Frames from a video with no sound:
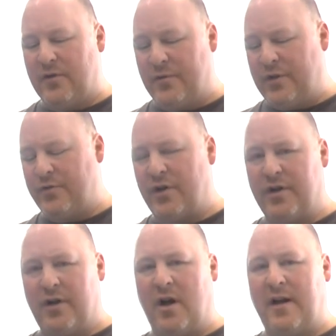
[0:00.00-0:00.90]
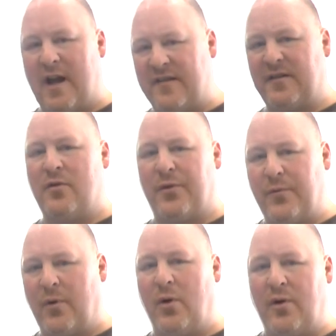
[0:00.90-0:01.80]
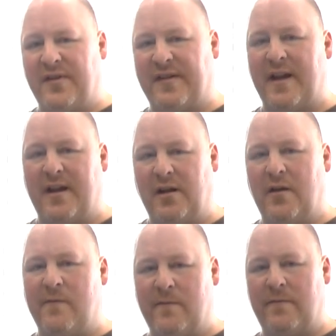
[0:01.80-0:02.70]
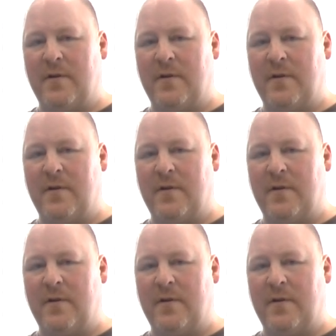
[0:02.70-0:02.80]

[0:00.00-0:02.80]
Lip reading: When you turn it on, it has to go through a whole cycle of